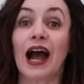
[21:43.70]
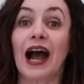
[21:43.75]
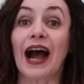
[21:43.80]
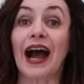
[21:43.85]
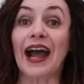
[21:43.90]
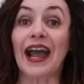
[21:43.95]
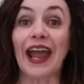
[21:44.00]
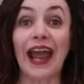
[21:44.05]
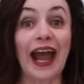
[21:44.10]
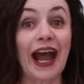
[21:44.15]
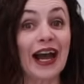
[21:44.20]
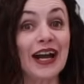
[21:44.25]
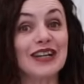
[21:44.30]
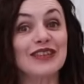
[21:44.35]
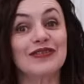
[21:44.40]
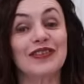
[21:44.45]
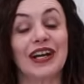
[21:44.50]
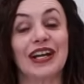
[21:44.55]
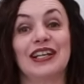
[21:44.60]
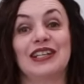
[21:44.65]
I
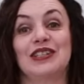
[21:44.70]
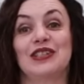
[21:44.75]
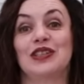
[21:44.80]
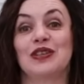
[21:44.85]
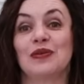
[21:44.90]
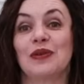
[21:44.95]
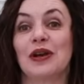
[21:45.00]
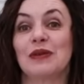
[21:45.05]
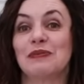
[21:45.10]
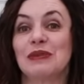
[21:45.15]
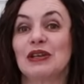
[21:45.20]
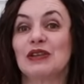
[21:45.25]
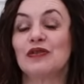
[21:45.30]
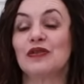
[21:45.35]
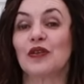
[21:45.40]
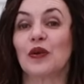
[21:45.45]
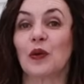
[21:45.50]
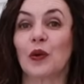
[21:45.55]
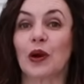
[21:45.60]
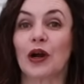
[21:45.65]
have run into it
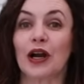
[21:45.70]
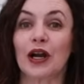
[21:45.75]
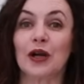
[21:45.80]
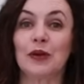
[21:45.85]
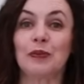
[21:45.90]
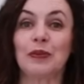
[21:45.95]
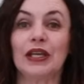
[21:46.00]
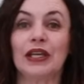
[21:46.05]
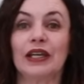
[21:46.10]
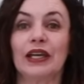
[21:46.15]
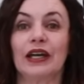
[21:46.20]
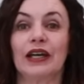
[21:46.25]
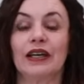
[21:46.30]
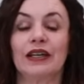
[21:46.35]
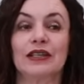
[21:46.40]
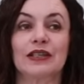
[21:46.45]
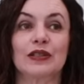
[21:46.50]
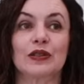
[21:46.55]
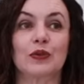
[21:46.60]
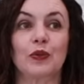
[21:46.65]
before
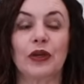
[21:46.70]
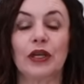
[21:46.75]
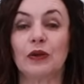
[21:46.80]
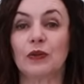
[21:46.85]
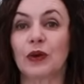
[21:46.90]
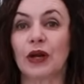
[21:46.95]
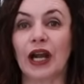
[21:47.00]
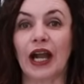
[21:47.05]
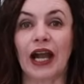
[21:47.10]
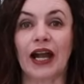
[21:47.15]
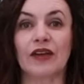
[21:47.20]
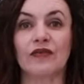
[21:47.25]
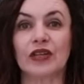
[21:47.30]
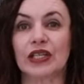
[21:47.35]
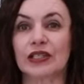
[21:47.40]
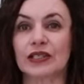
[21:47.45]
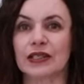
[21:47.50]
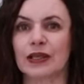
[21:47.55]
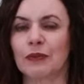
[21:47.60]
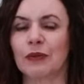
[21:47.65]
because we were
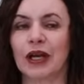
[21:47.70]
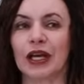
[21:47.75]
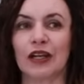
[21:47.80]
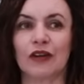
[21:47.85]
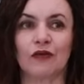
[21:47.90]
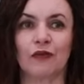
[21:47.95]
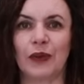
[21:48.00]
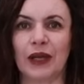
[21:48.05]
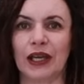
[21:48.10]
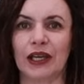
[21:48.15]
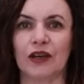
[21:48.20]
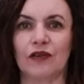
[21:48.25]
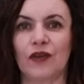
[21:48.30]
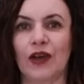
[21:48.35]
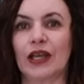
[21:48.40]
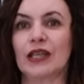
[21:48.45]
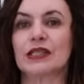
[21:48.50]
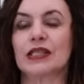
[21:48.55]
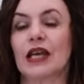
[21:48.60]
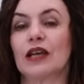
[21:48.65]
having some kind of big event.